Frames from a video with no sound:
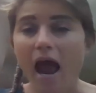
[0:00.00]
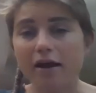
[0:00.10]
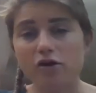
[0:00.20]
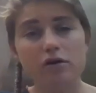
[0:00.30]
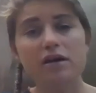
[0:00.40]

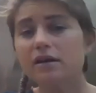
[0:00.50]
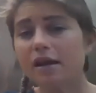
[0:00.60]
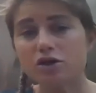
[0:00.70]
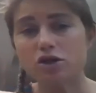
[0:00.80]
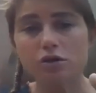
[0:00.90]
And you're going to
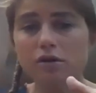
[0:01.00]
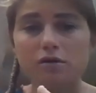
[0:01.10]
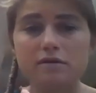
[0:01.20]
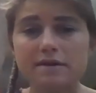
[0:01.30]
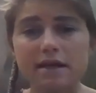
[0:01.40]
let your
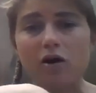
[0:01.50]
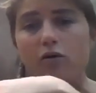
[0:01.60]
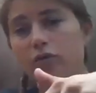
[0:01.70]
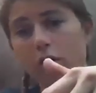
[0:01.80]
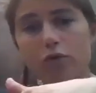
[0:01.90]
little
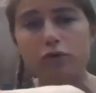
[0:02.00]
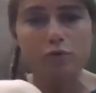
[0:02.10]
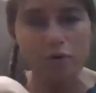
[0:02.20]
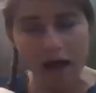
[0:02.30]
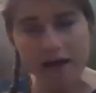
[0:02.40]
self go
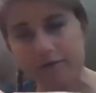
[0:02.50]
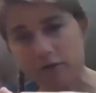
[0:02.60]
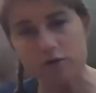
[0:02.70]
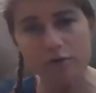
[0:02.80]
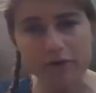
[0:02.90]
through life
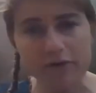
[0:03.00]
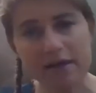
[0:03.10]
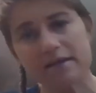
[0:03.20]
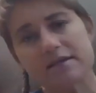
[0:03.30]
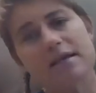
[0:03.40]
and do the
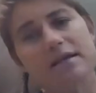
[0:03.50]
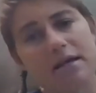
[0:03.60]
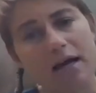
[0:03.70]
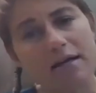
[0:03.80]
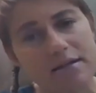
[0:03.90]
things that it
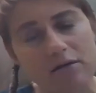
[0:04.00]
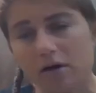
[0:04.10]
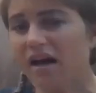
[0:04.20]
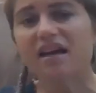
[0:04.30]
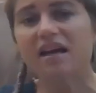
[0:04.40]
does. You're
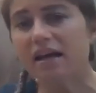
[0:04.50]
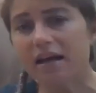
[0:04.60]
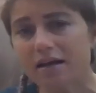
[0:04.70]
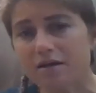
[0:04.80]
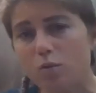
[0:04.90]
not going to get
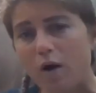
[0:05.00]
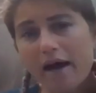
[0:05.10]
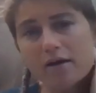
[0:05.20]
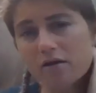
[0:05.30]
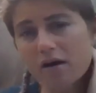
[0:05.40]
in its
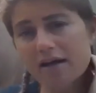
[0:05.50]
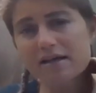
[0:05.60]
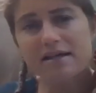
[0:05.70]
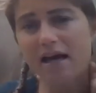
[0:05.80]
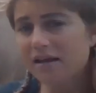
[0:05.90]
way. You're not
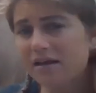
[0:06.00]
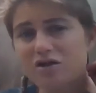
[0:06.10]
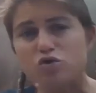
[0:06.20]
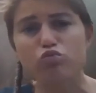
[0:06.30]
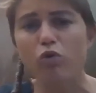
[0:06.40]
going to tell it
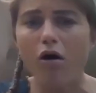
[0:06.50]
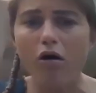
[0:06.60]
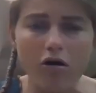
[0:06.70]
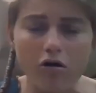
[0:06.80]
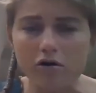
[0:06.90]
it's
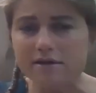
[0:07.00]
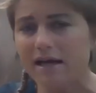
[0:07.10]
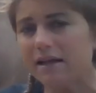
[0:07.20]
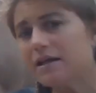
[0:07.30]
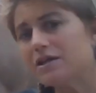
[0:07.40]
wrong or
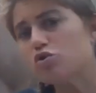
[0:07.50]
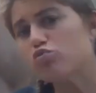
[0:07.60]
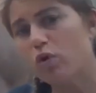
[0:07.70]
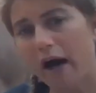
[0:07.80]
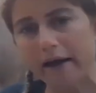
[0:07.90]
tell it it's
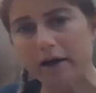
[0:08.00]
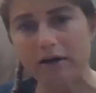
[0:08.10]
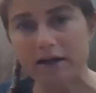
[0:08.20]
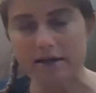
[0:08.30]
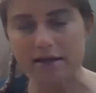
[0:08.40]
right or
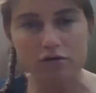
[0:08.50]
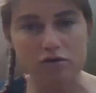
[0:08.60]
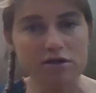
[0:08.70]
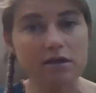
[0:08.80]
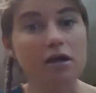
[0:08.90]
anything. You're
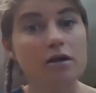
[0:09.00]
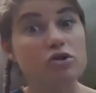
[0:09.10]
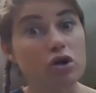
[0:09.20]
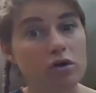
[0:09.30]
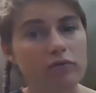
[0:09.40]
just going to
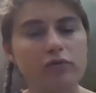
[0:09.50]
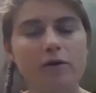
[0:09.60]
observe.